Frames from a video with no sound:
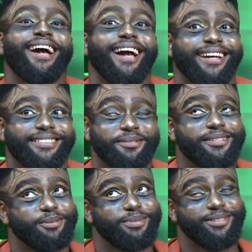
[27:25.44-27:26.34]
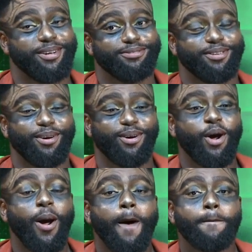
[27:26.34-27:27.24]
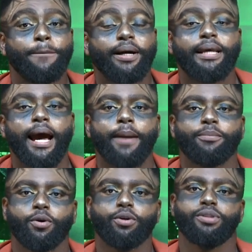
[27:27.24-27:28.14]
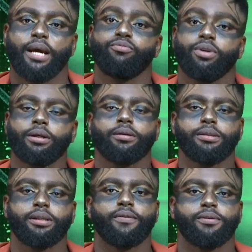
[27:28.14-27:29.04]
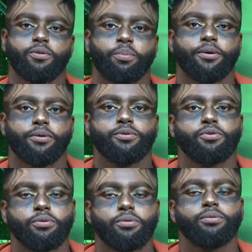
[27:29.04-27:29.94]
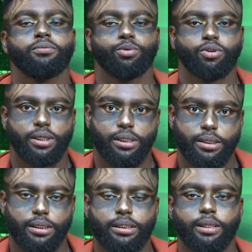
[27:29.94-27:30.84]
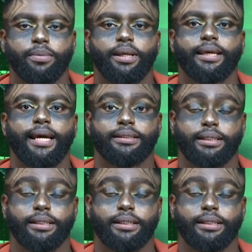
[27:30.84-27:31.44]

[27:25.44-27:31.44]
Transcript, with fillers: Ah, this is gonna be tough though. But I'm going. To, I'm really going to give this note to Justin Timberlake and.